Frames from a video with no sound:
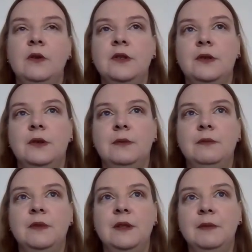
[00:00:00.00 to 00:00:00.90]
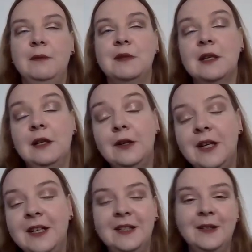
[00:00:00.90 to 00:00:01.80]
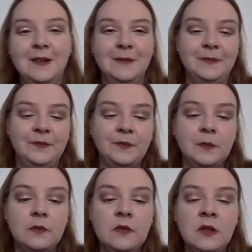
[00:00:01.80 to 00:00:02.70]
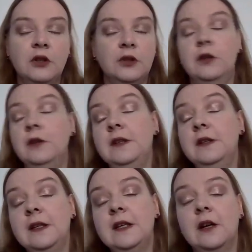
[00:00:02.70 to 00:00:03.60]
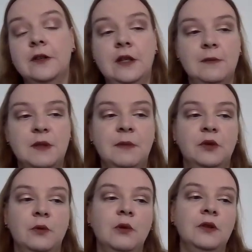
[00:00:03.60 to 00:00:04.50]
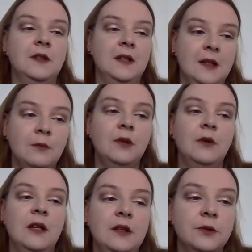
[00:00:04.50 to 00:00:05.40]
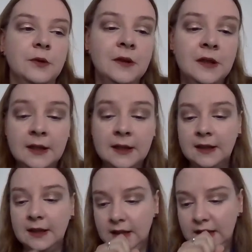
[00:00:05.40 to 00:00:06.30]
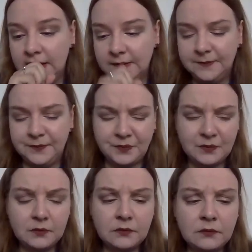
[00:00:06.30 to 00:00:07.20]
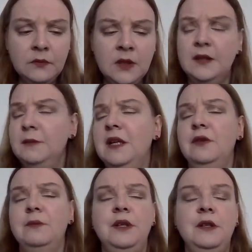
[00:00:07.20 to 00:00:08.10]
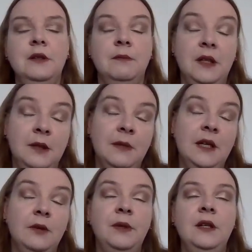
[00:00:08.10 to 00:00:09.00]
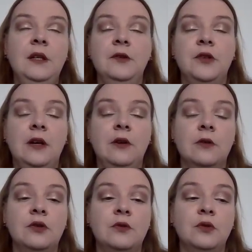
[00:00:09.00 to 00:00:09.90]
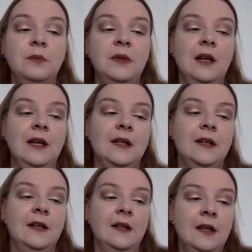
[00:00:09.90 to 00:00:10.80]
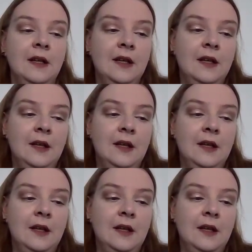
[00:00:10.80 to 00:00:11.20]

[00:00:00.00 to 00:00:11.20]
also sometimes clear. Not only in the legal terms, but what can we really do? And in my opinion, DraCor should be like a